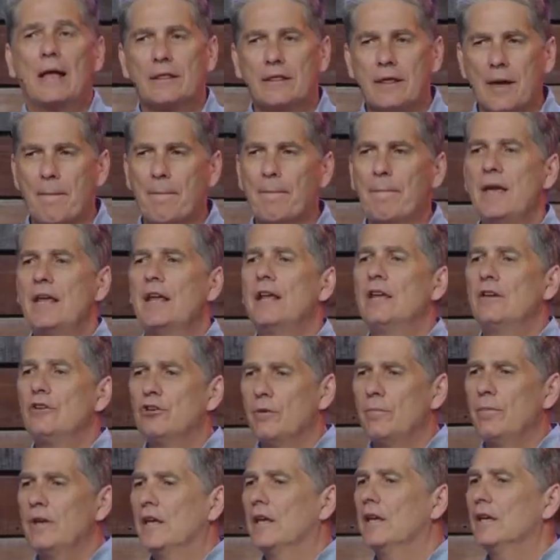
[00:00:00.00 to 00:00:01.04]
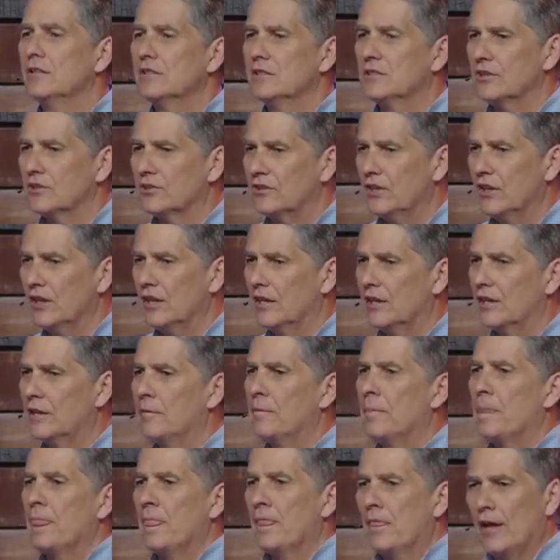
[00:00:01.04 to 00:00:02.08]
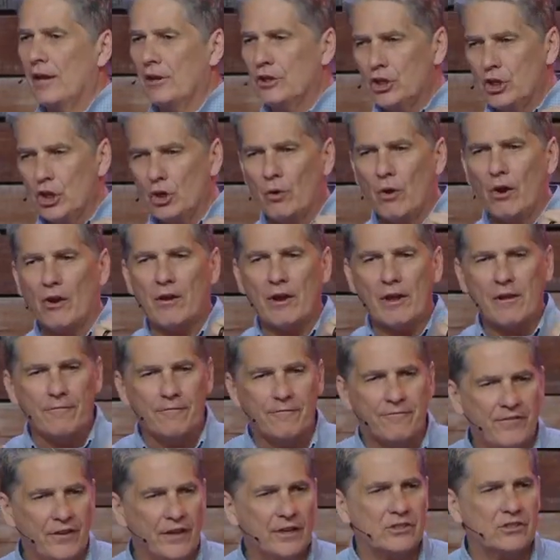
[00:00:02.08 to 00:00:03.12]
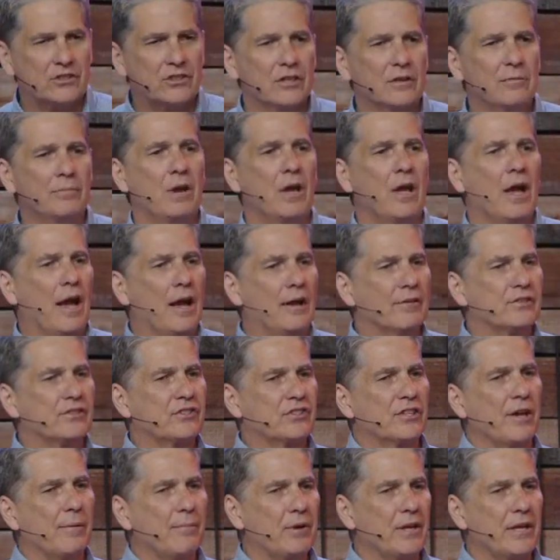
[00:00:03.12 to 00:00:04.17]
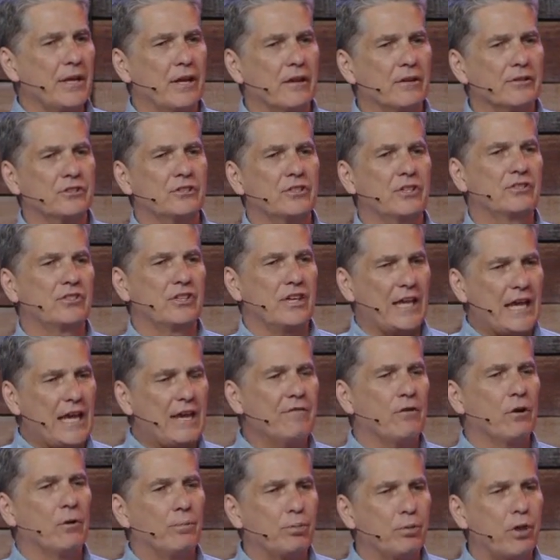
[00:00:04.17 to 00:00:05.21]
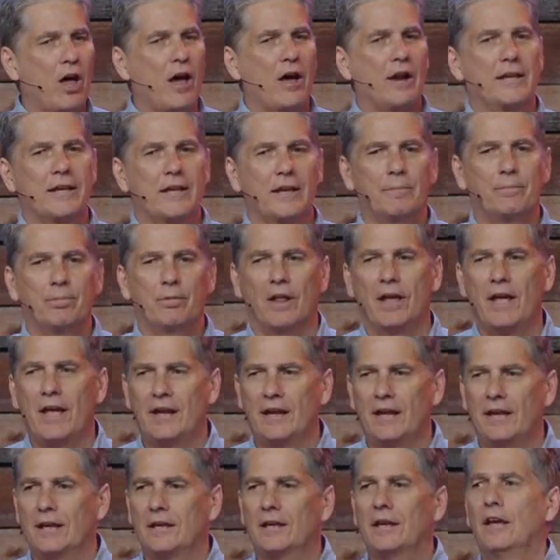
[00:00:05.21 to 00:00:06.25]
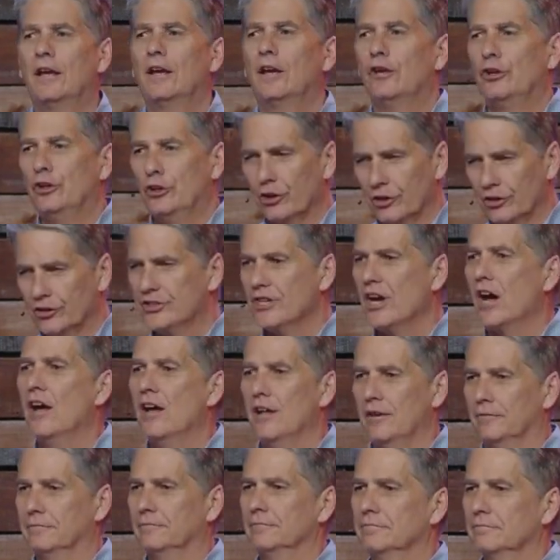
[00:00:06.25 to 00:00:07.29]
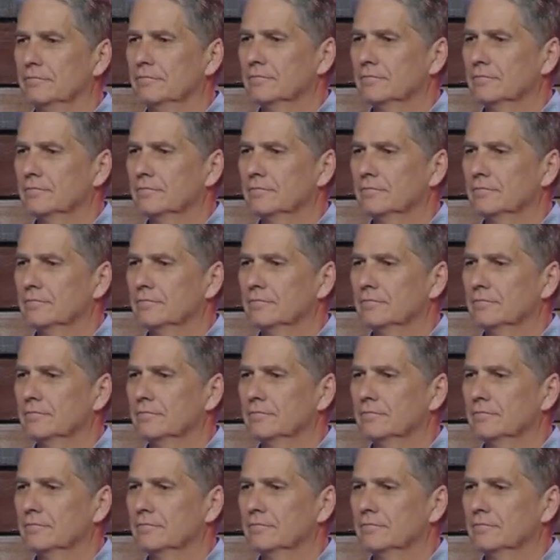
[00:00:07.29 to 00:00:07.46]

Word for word: The minute you begin to think, that you are a victim of somebody else's evil plotting and planning, you're done.